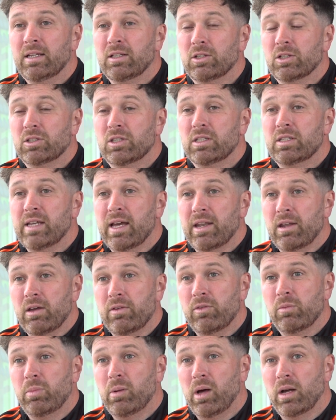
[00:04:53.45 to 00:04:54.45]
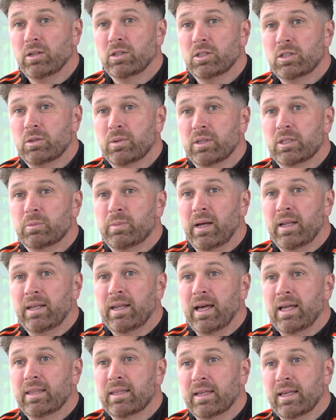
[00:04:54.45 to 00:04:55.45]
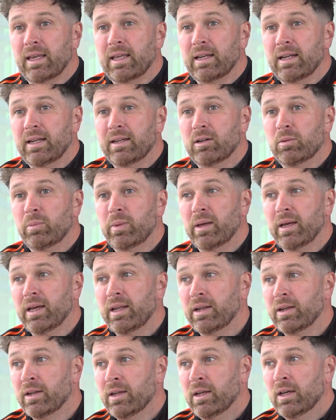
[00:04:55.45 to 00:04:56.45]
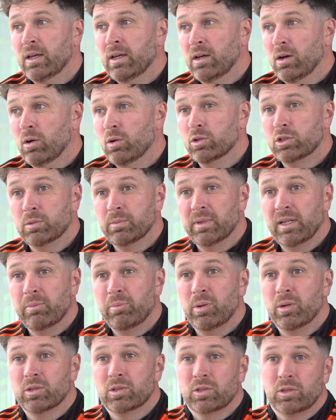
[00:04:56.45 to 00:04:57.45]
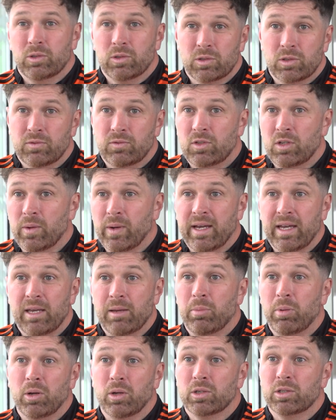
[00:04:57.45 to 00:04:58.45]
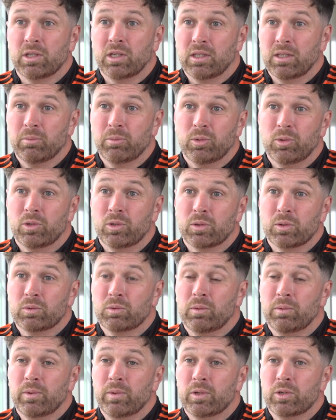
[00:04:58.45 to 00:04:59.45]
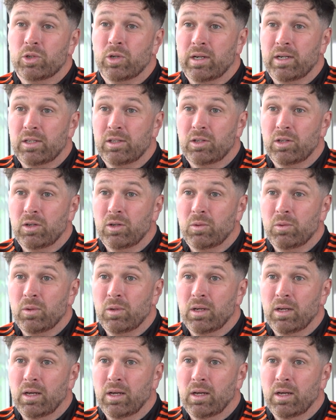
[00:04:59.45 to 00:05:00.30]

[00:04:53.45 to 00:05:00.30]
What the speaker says: just the 10 over block, just to expand our thinking a little bit, and ultimately put scores of 280 plus on the board was what we were trying to do,